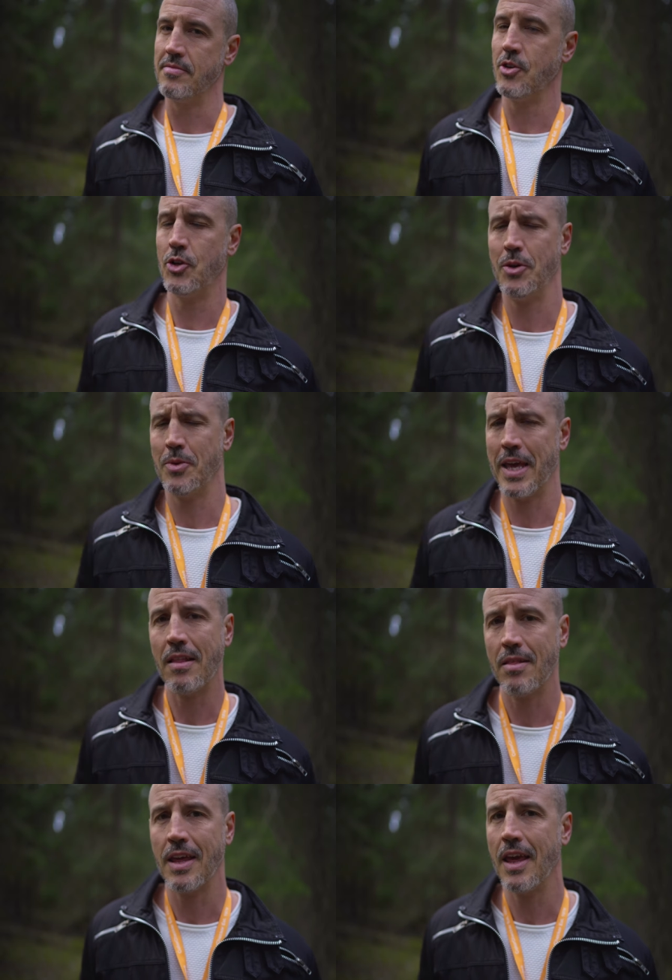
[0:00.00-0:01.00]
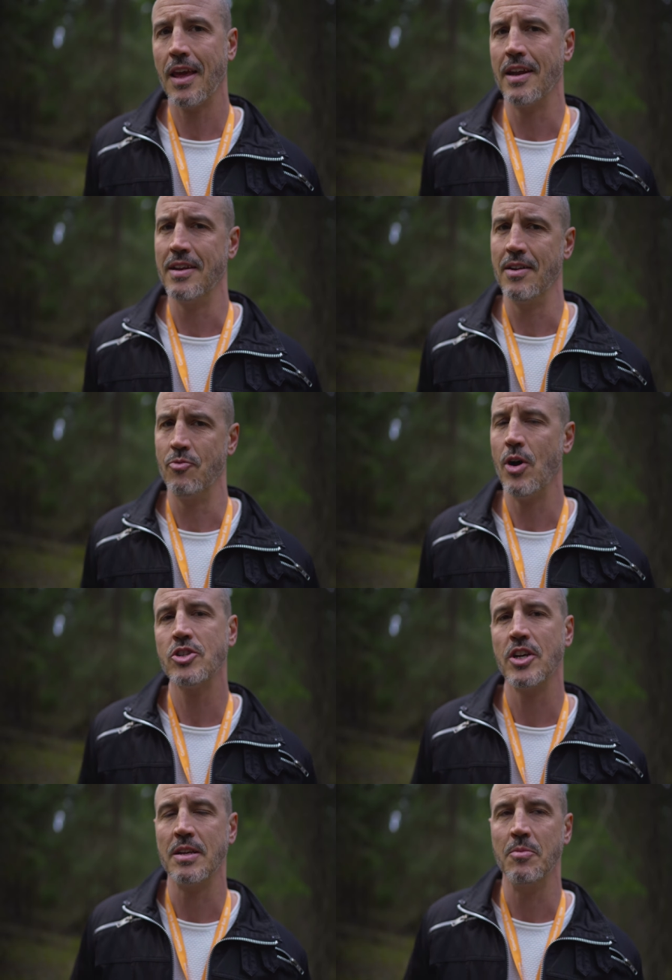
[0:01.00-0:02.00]
You don't get the kick and
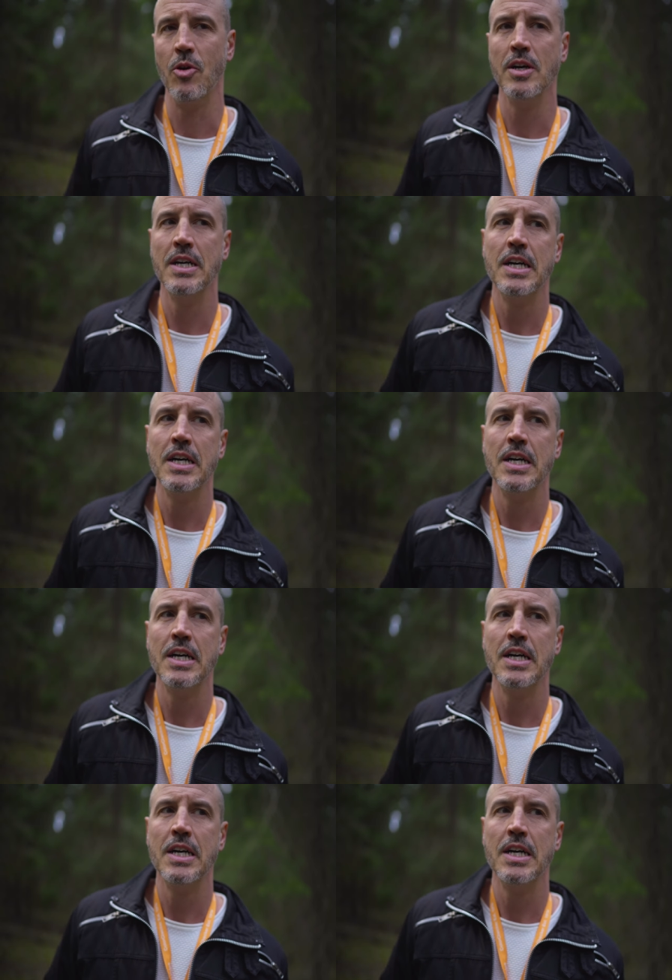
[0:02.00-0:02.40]
rush anymore.